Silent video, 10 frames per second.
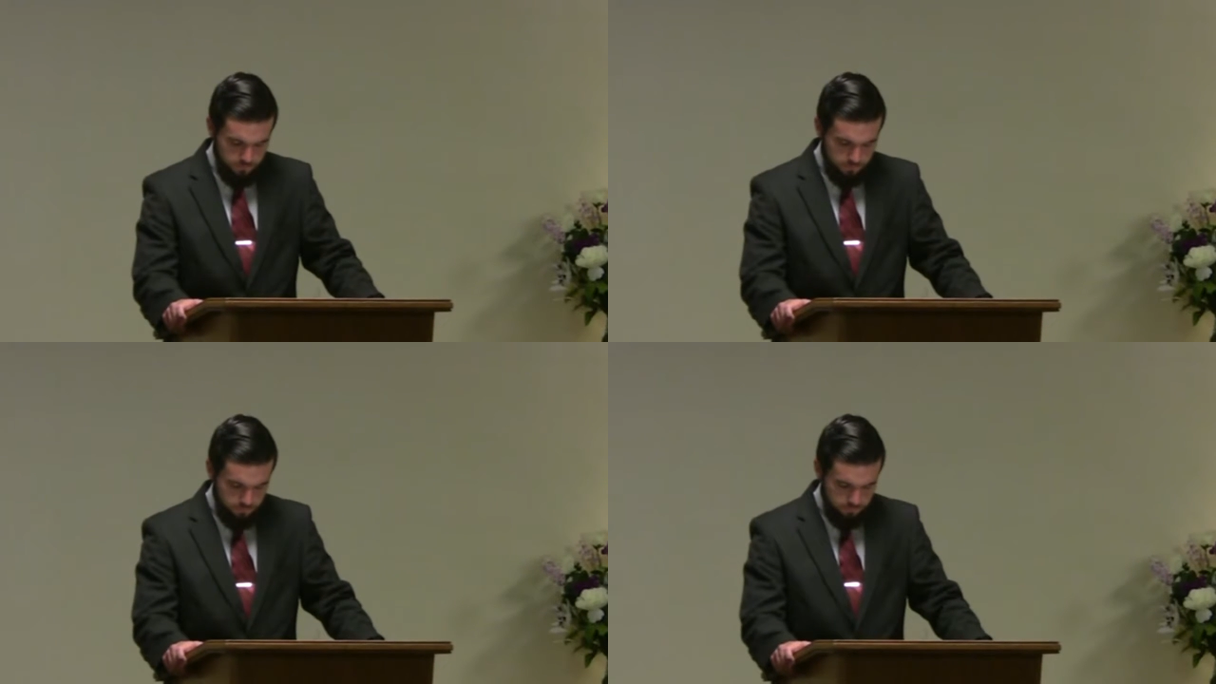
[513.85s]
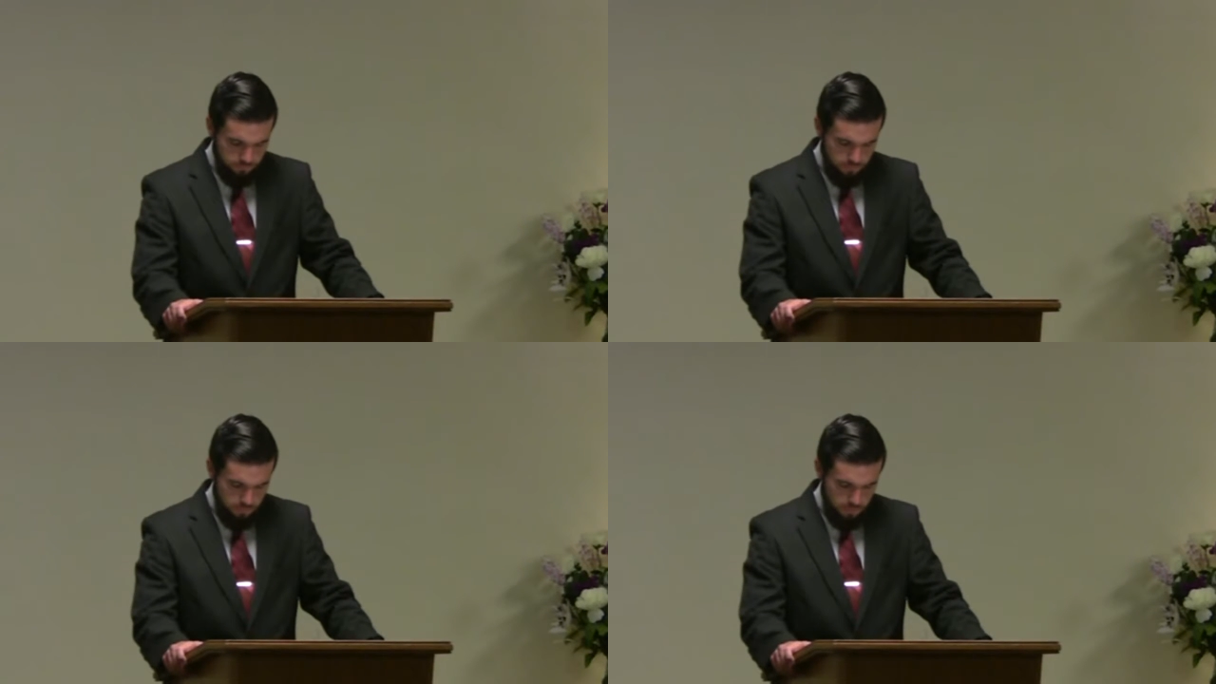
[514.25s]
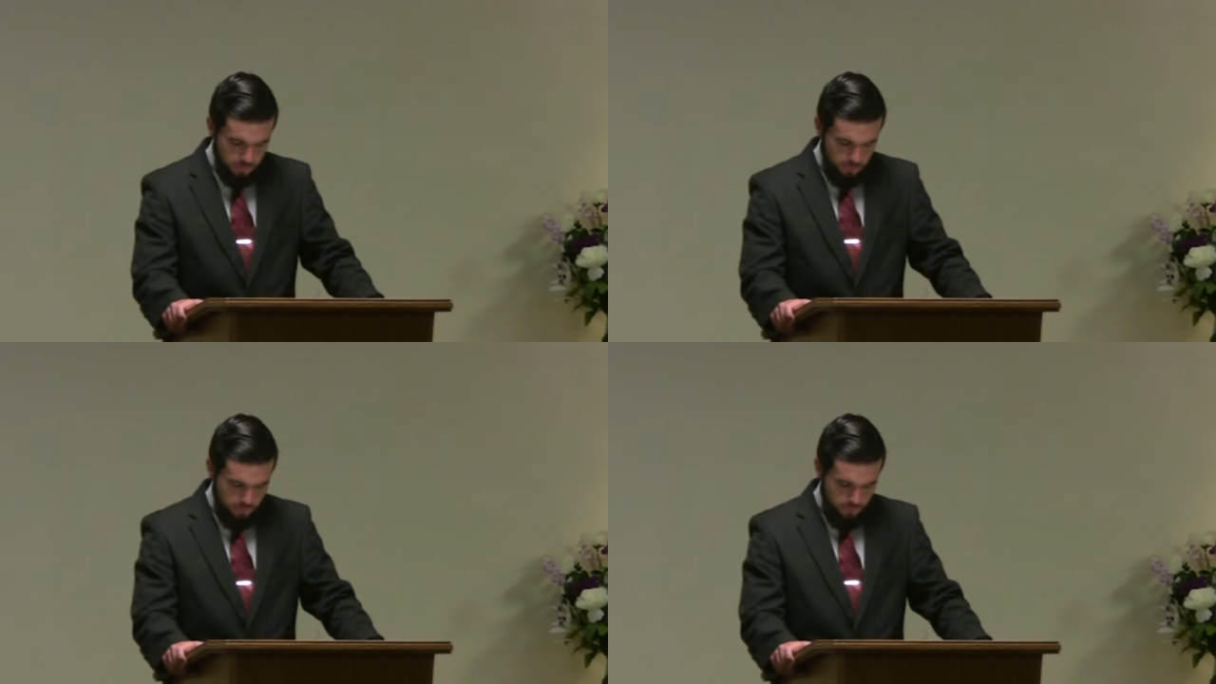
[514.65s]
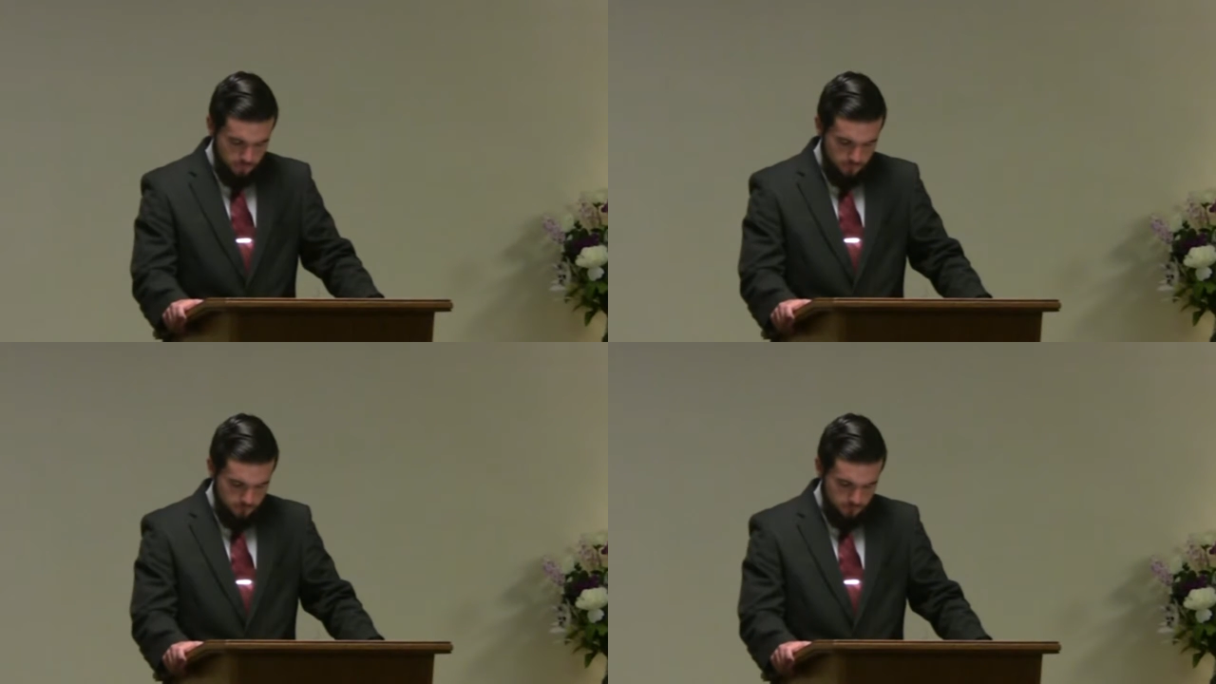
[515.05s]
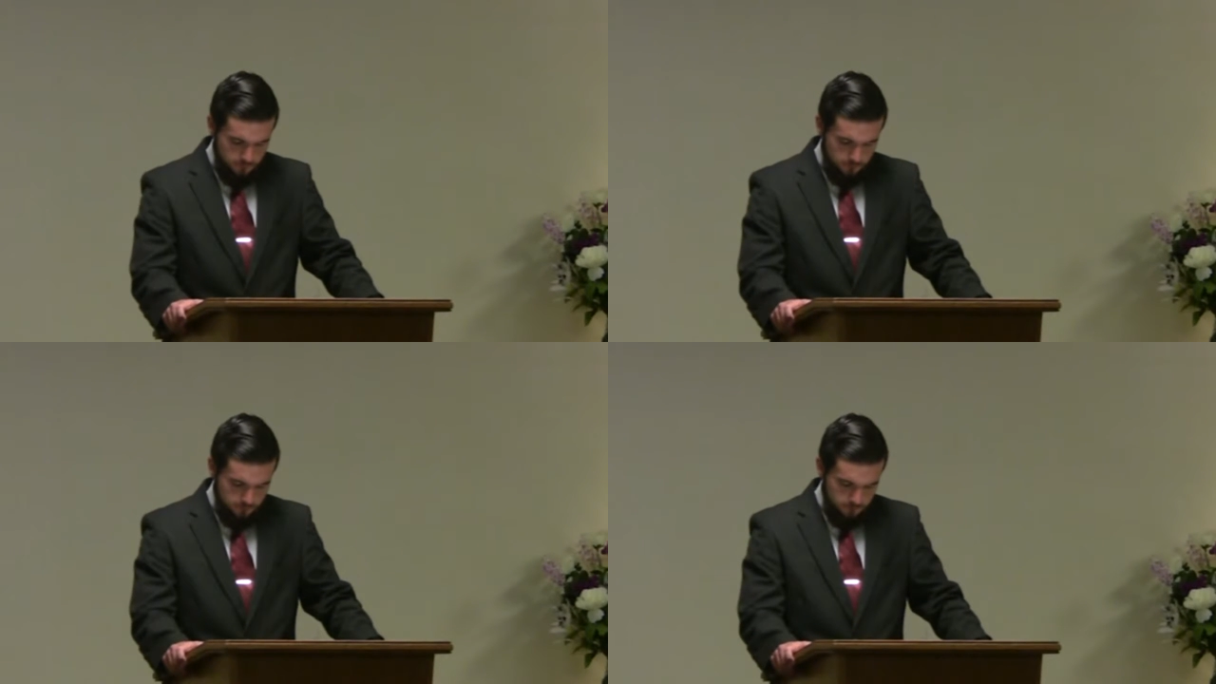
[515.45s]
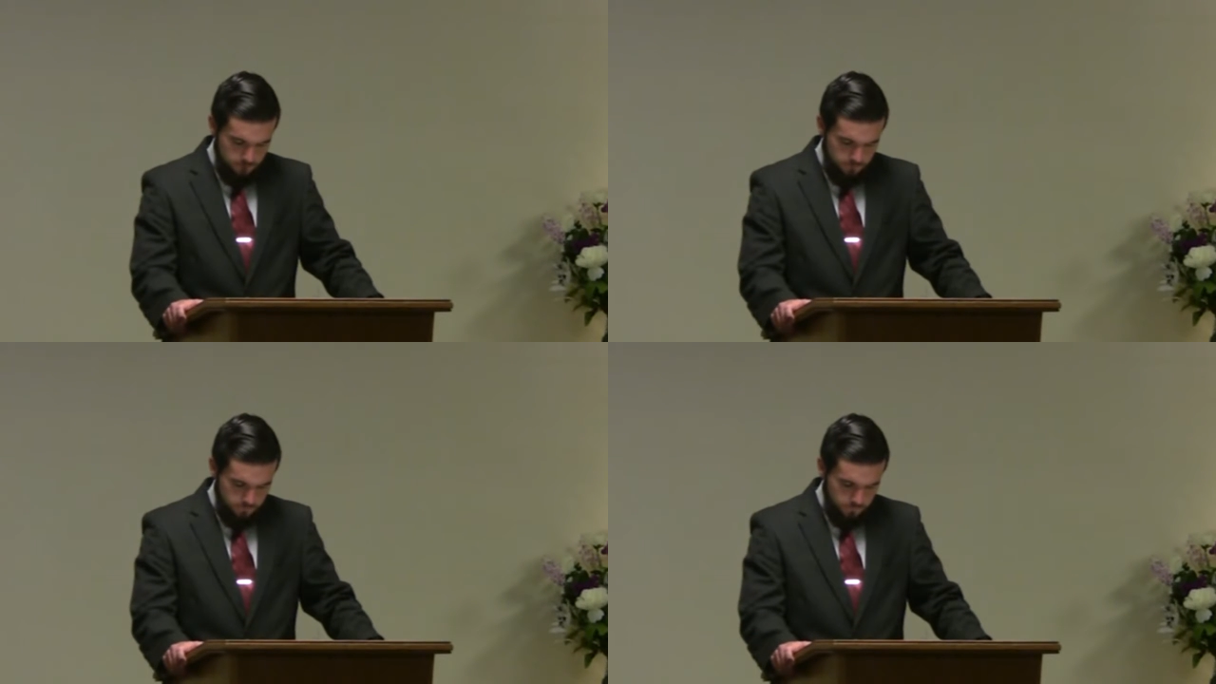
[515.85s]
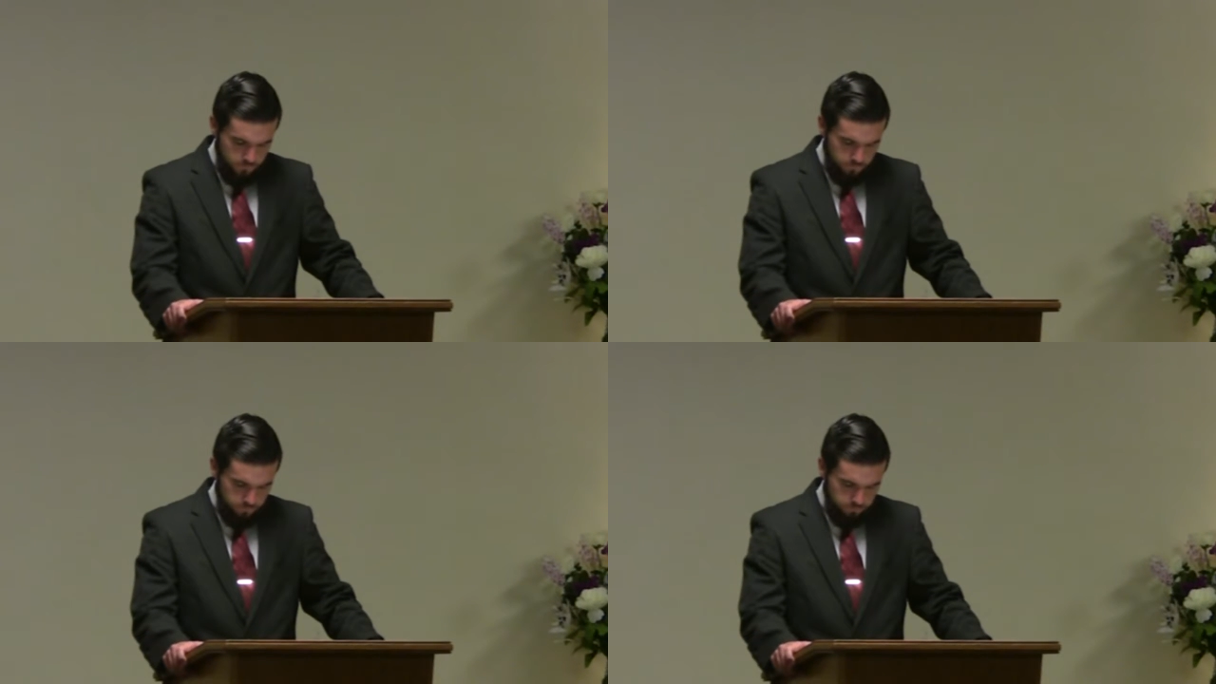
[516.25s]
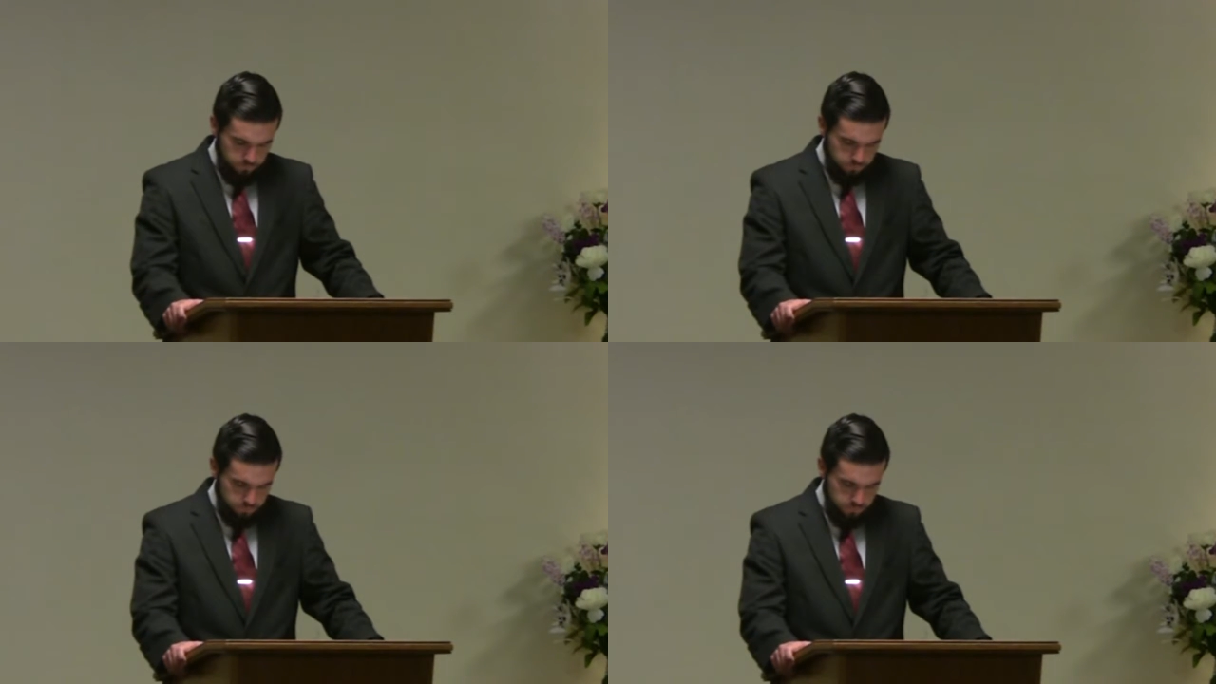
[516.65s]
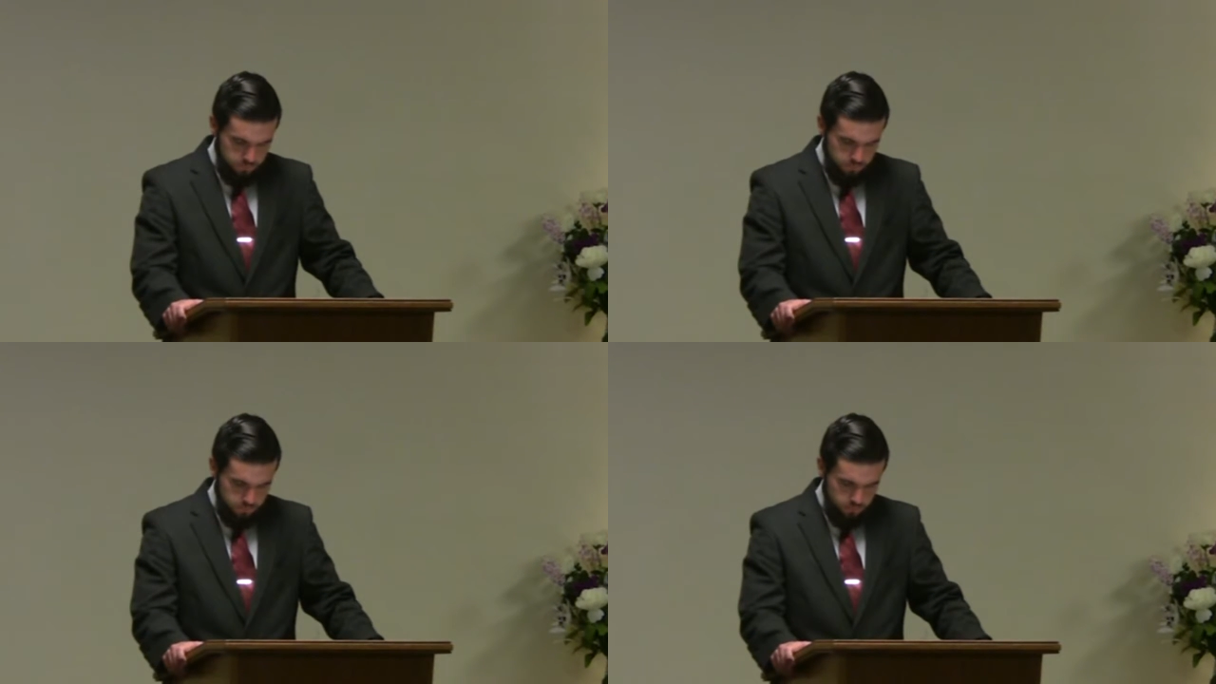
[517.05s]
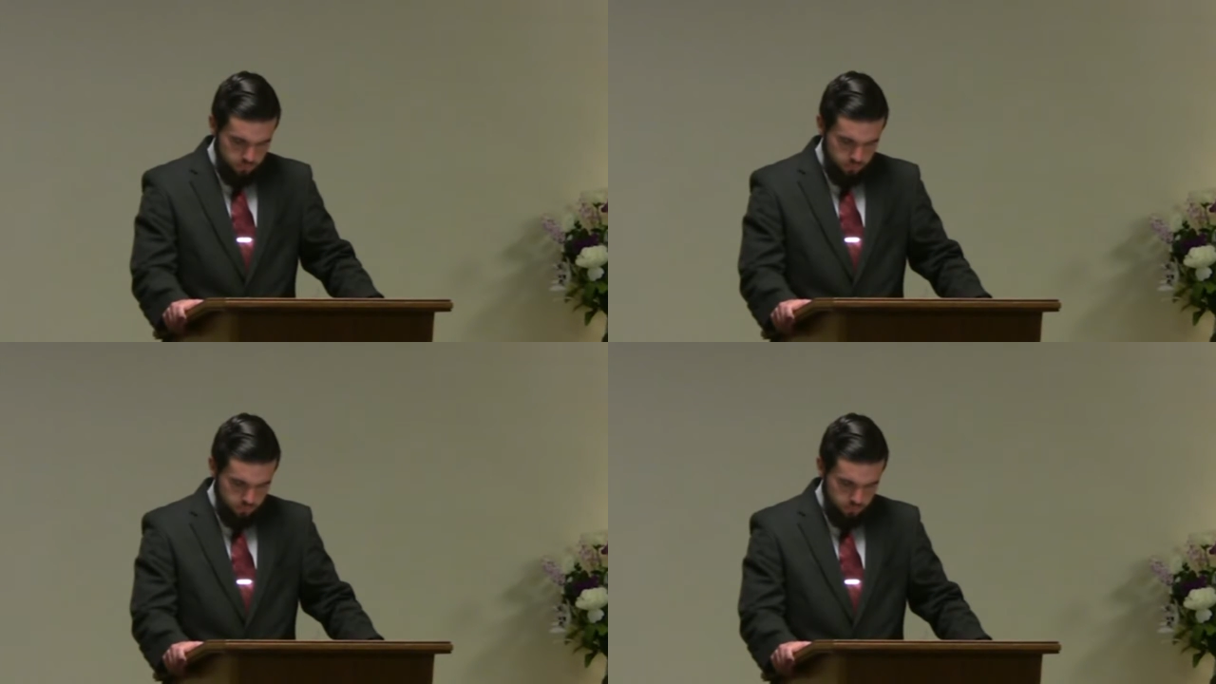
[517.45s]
No one is speaking in this clip.